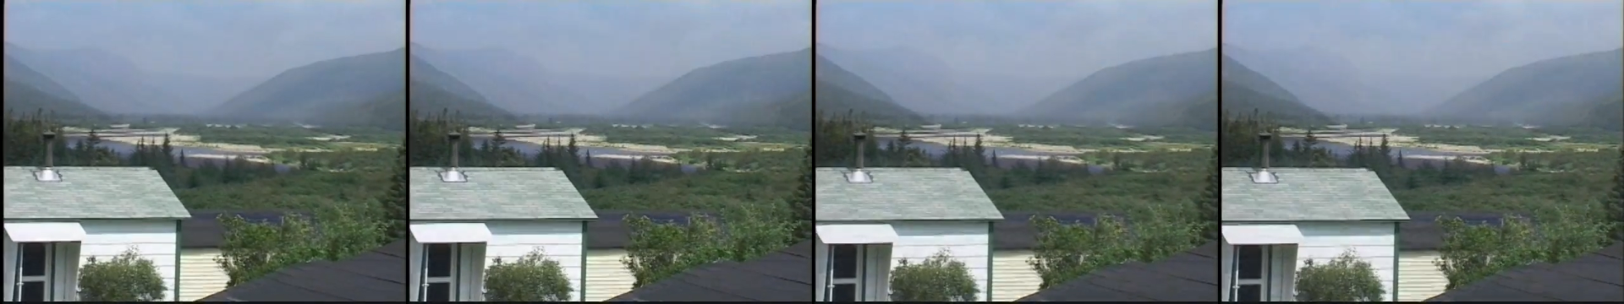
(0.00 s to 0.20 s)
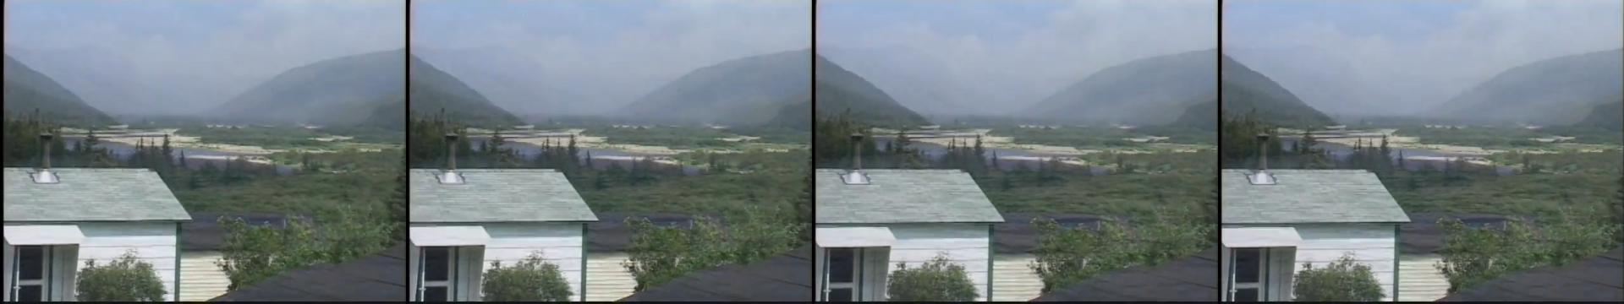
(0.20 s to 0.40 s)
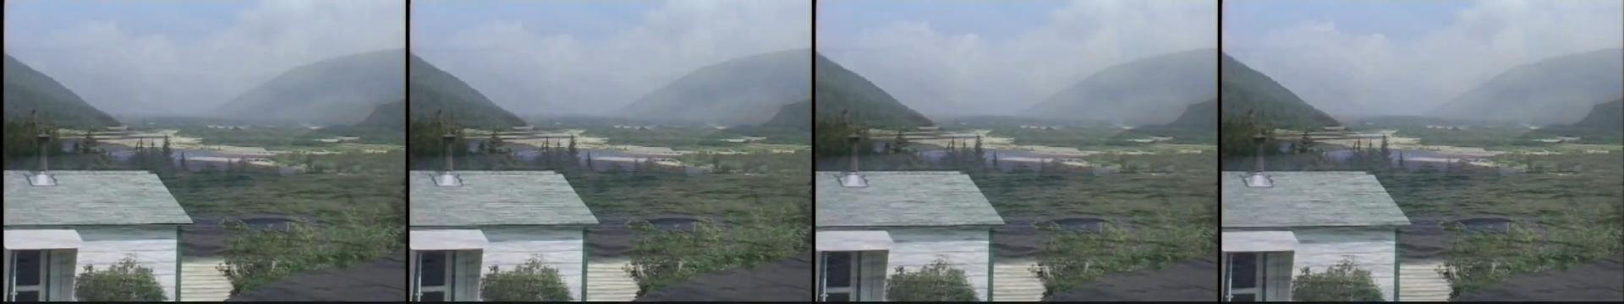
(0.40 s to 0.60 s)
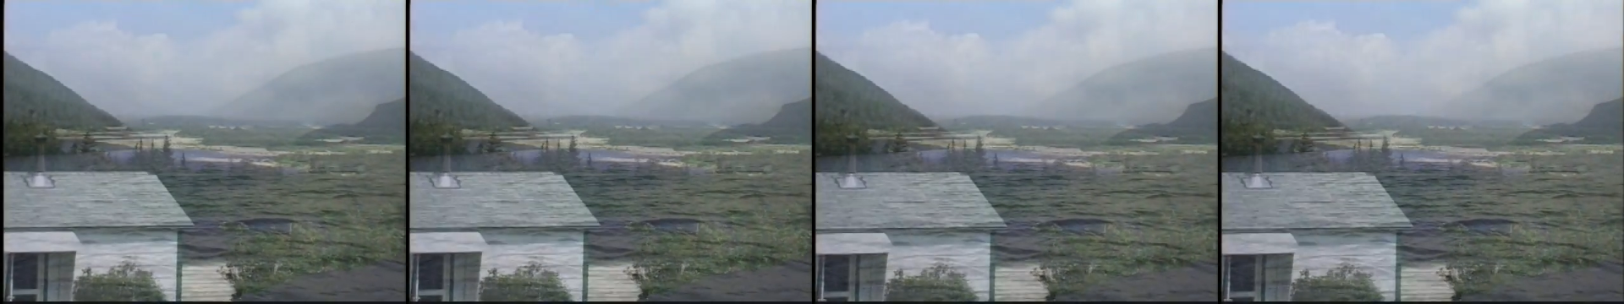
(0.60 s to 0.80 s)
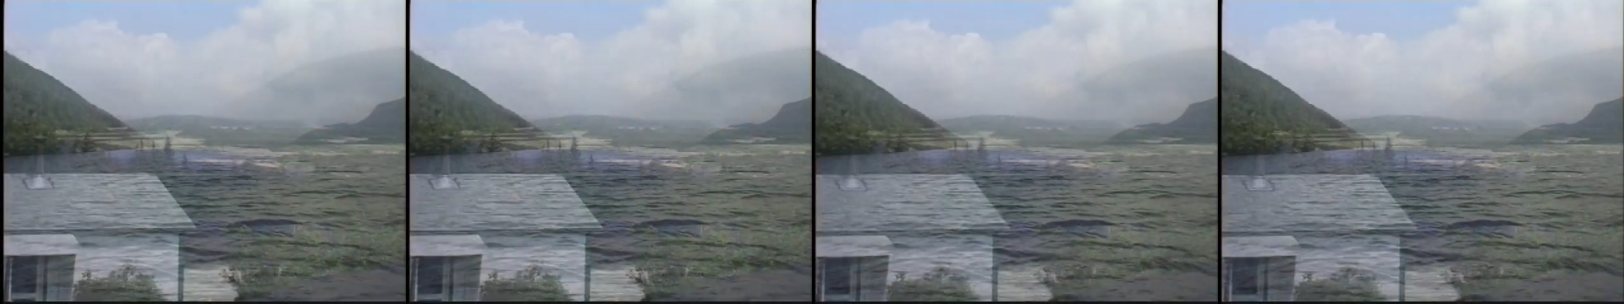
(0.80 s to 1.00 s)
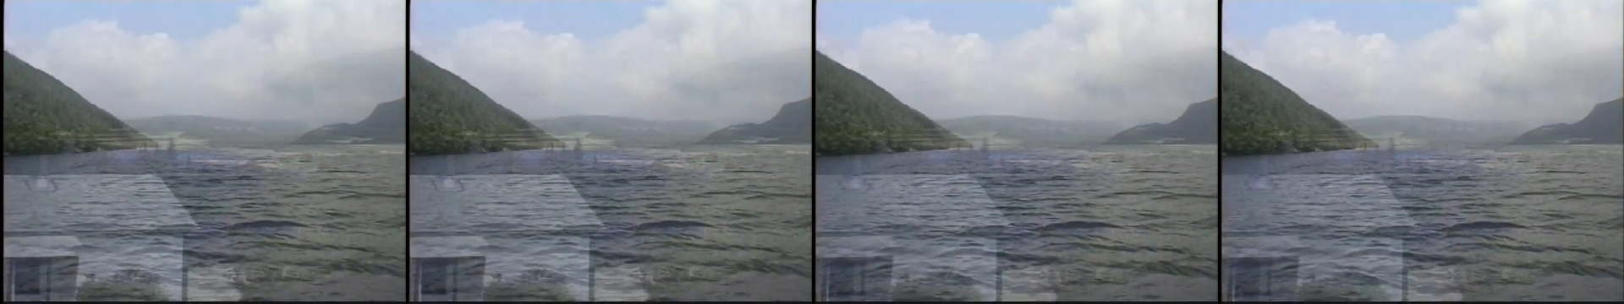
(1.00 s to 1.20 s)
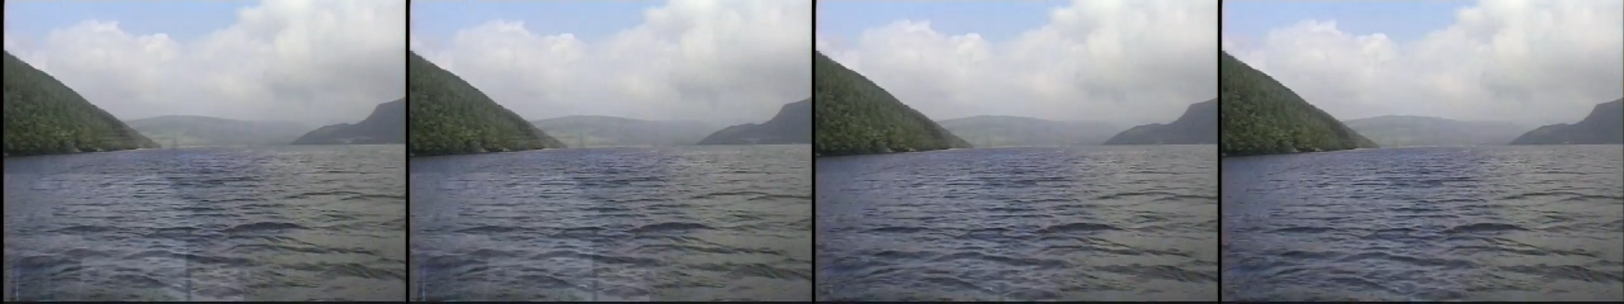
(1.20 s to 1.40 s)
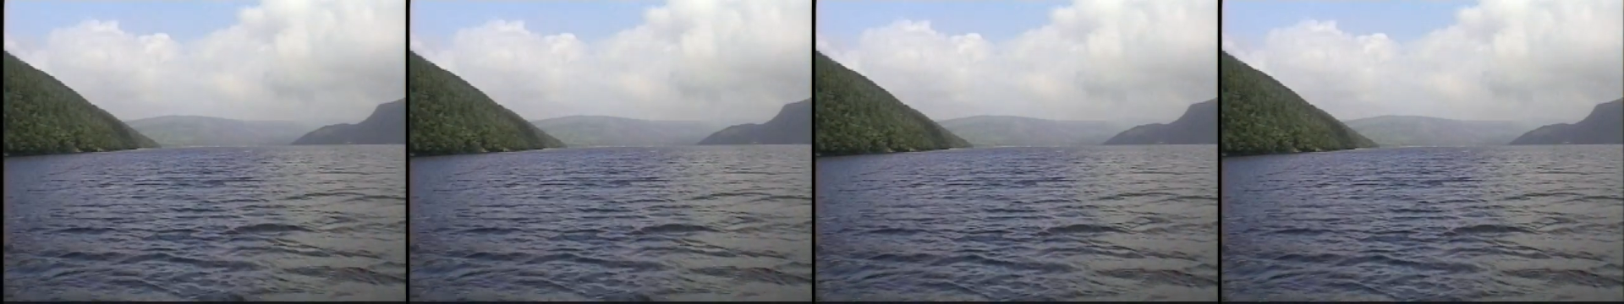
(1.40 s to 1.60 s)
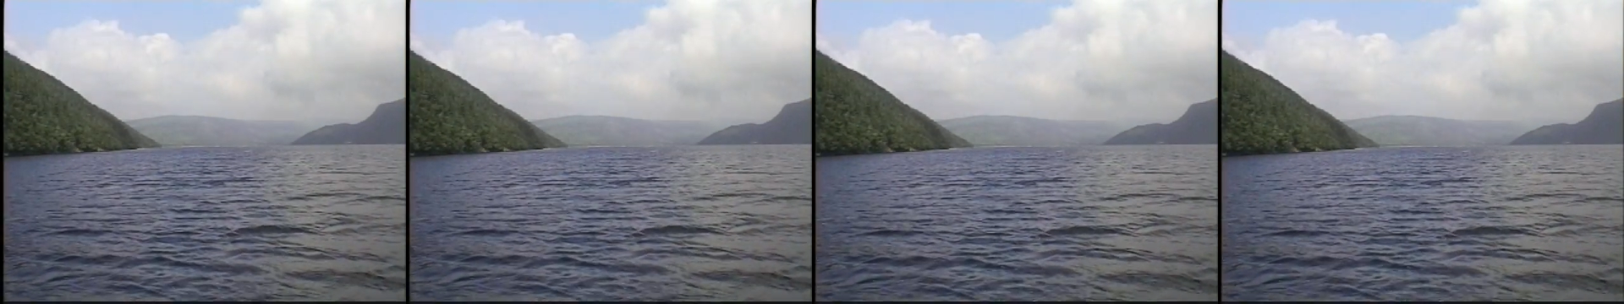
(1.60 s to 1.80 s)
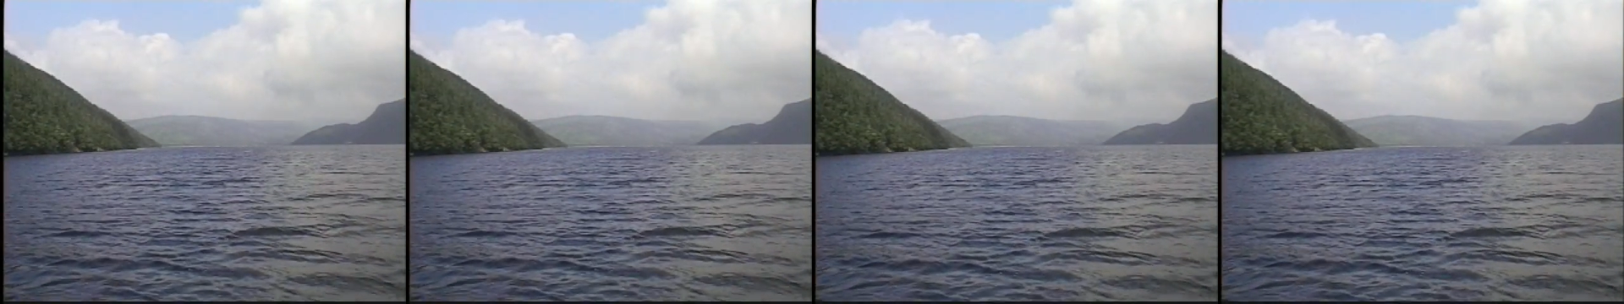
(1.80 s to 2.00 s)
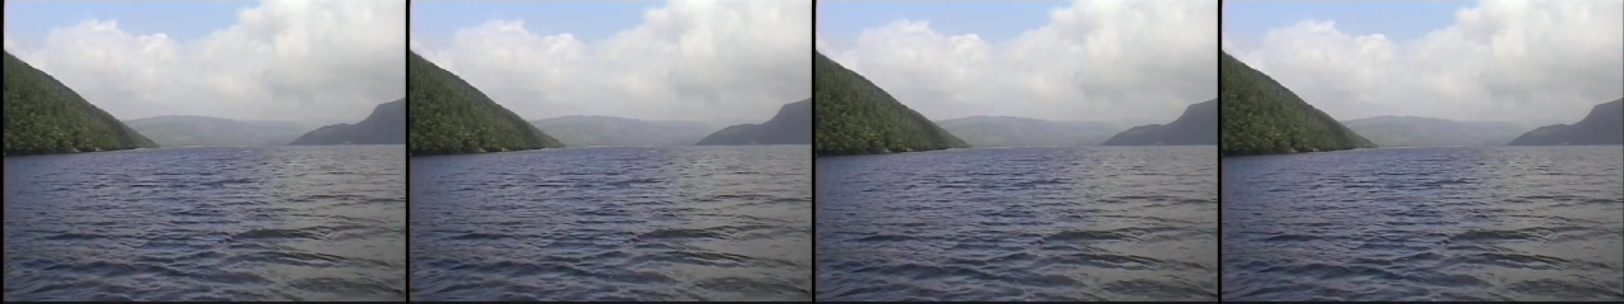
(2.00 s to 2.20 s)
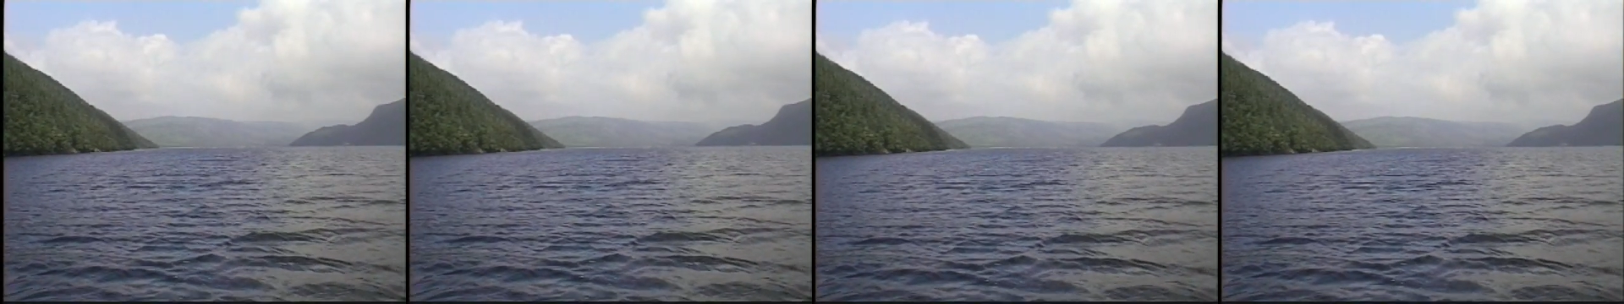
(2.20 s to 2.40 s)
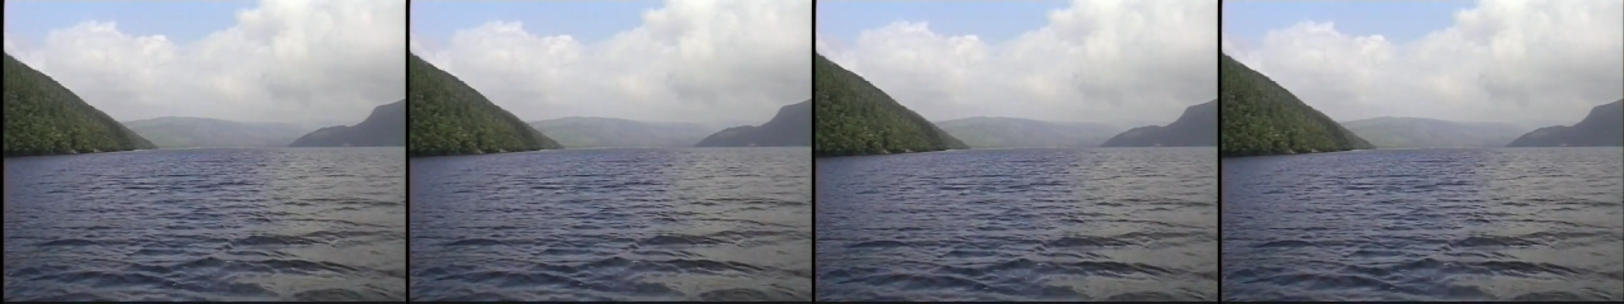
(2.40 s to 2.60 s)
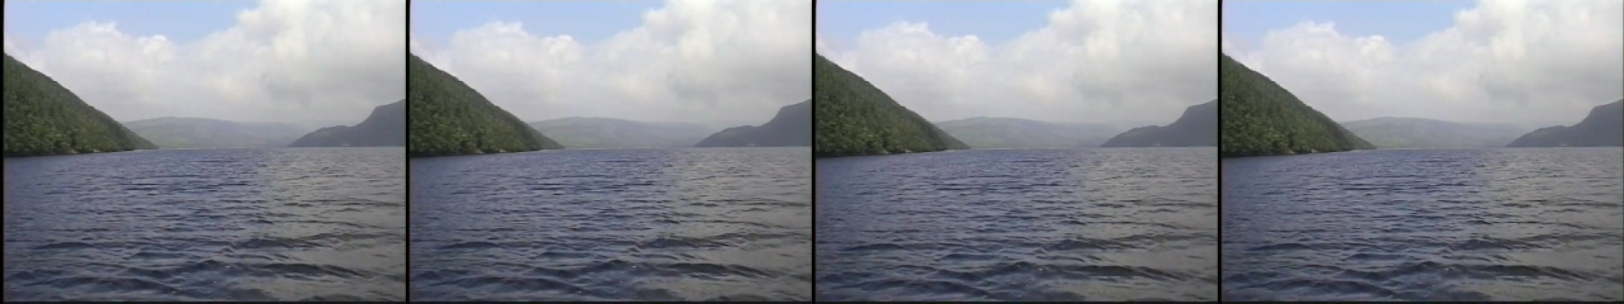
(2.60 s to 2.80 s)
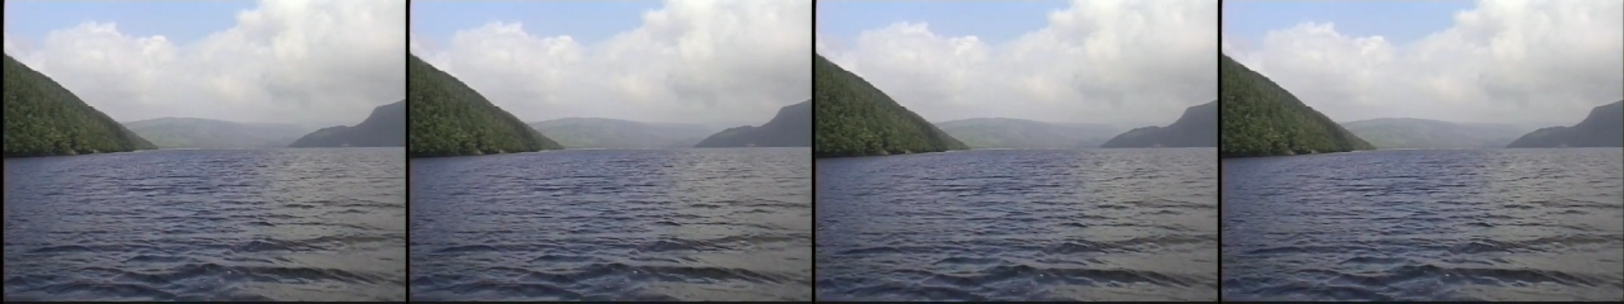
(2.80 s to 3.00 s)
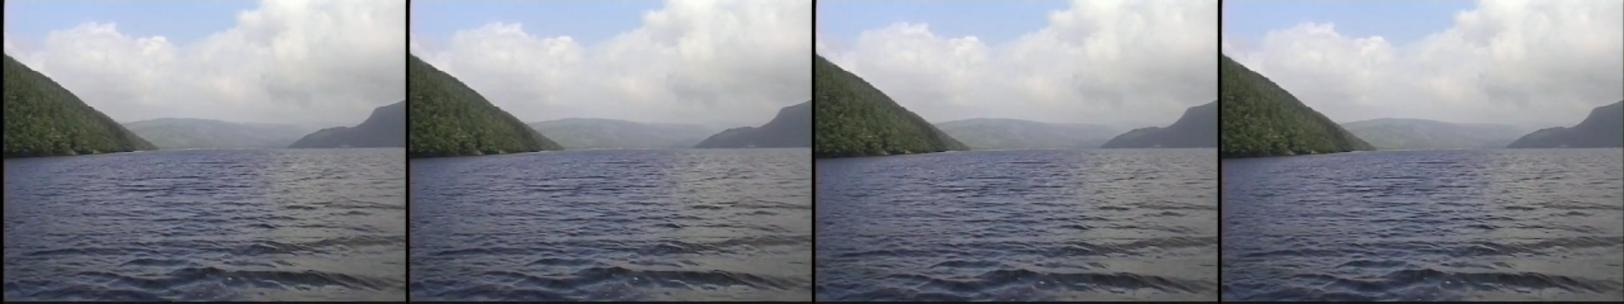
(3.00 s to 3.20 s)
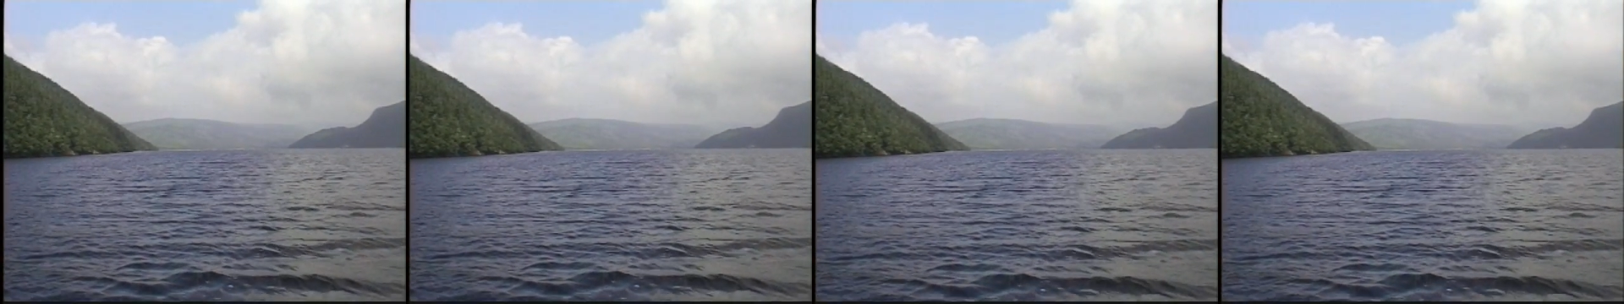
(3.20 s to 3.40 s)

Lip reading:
Nobody's mouth can be seen.